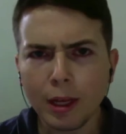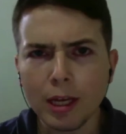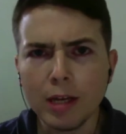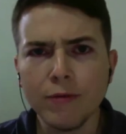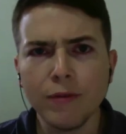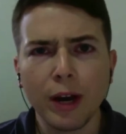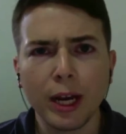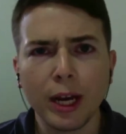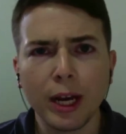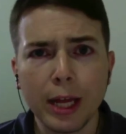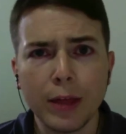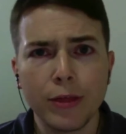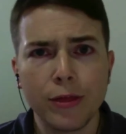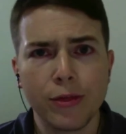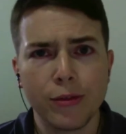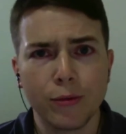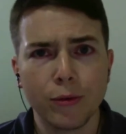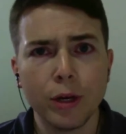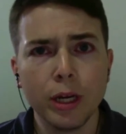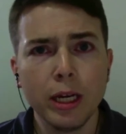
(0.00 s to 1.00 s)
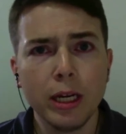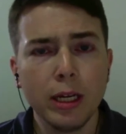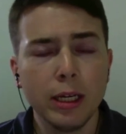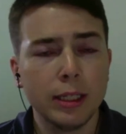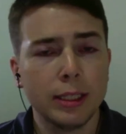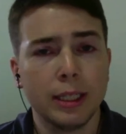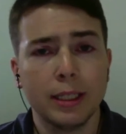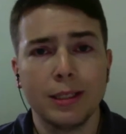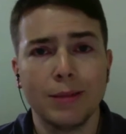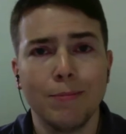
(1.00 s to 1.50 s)
If I get 3,
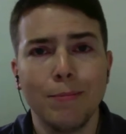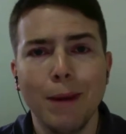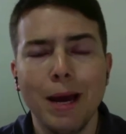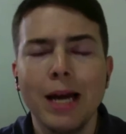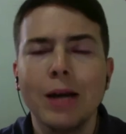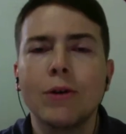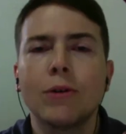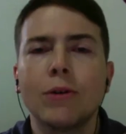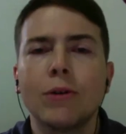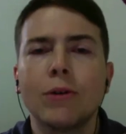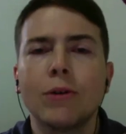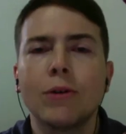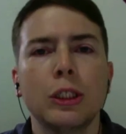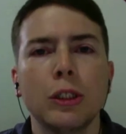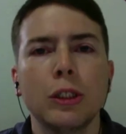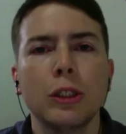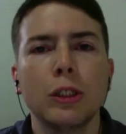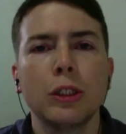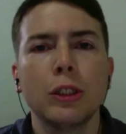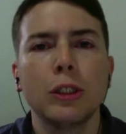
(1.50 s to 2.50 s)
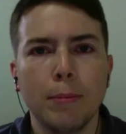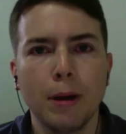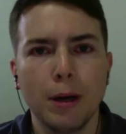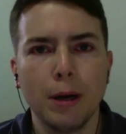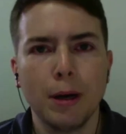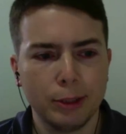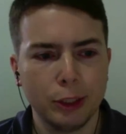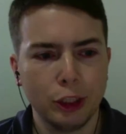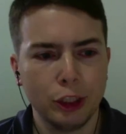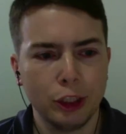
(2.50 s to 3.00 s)
it doesn't matter. I'm still going to
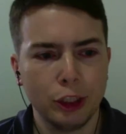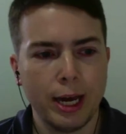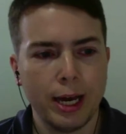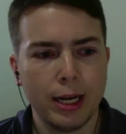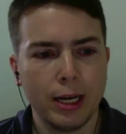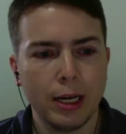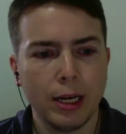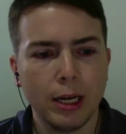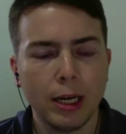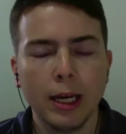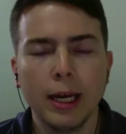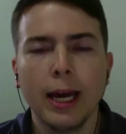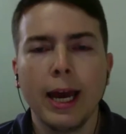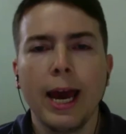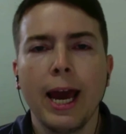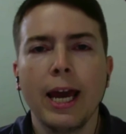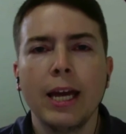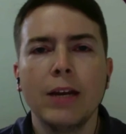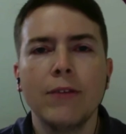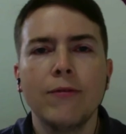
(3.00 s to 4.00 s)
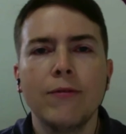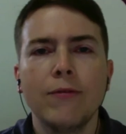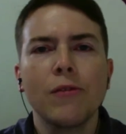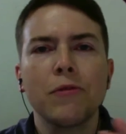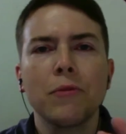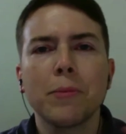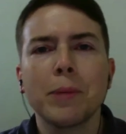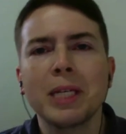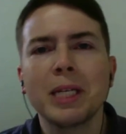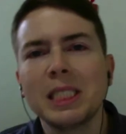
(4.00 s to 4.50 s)
publish that. And if
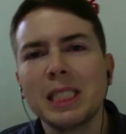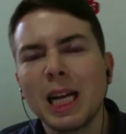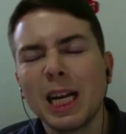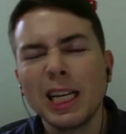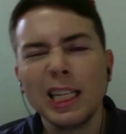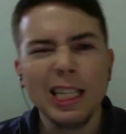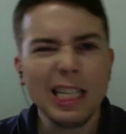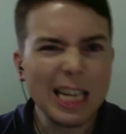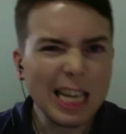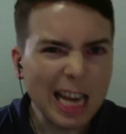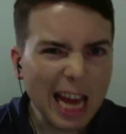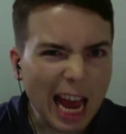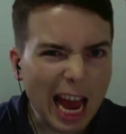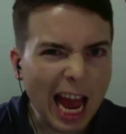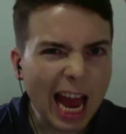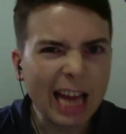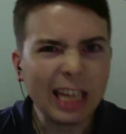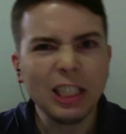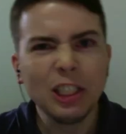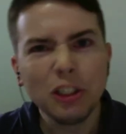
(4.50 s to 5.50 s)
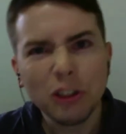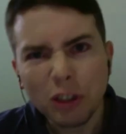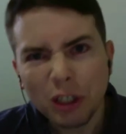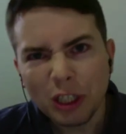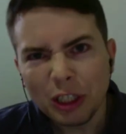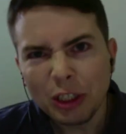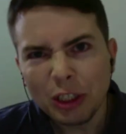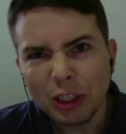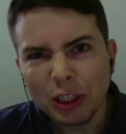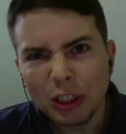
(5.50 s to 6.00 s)
everybody's like, nah,
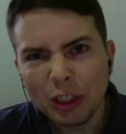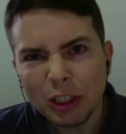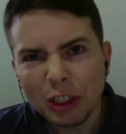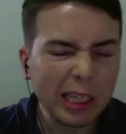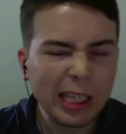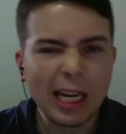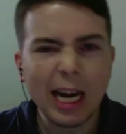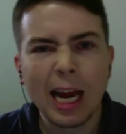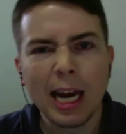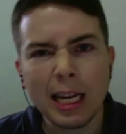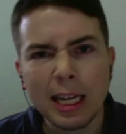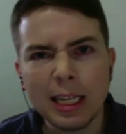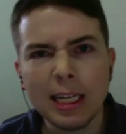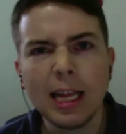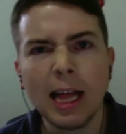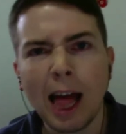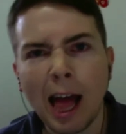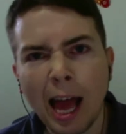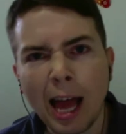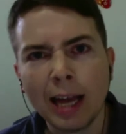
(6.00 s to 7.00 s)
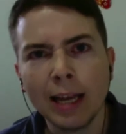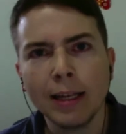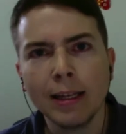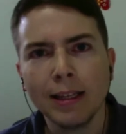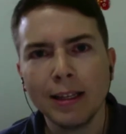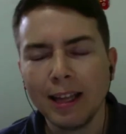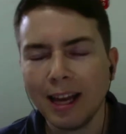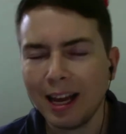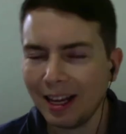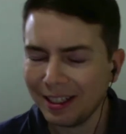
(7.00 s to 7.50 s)
George, we're really not into that,
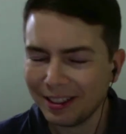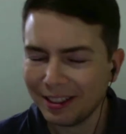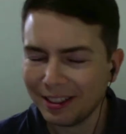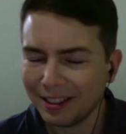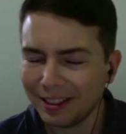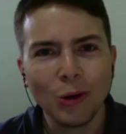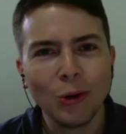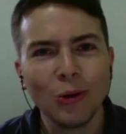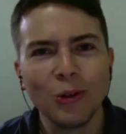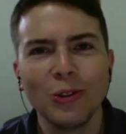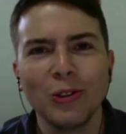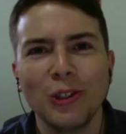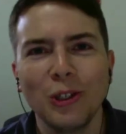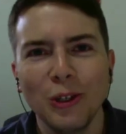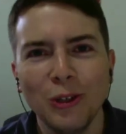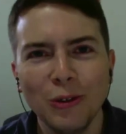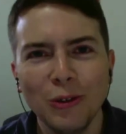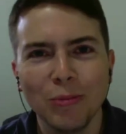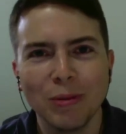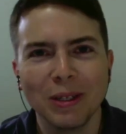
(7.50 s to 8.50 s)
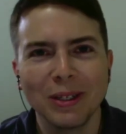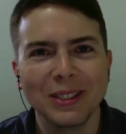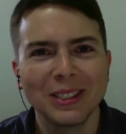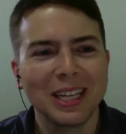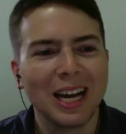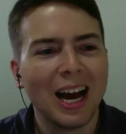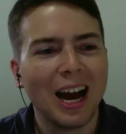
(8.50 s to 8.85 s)
that's cool too, because